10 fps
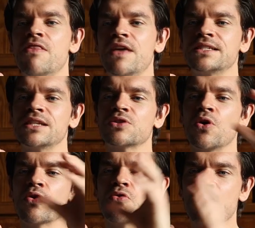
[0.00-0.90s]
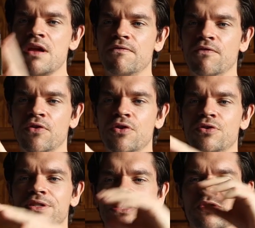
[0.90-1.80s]
This has got
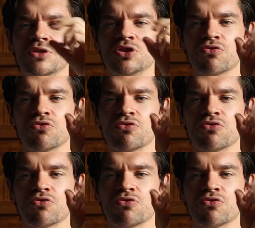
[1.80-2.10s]
grapefruit, it's got